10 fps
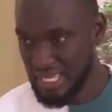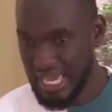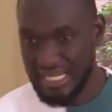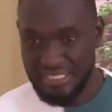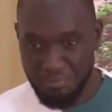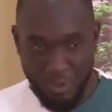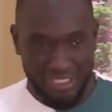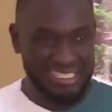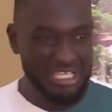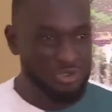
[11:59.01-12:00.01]
And it's
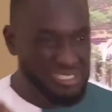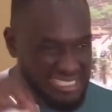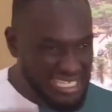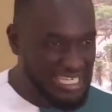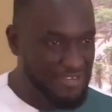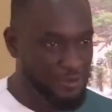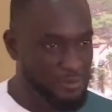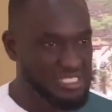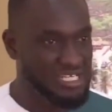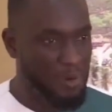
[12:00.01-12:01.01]
important that you seek
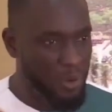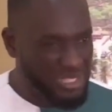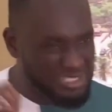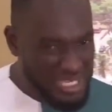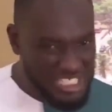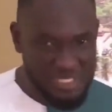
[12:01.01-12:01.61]
information about what makes me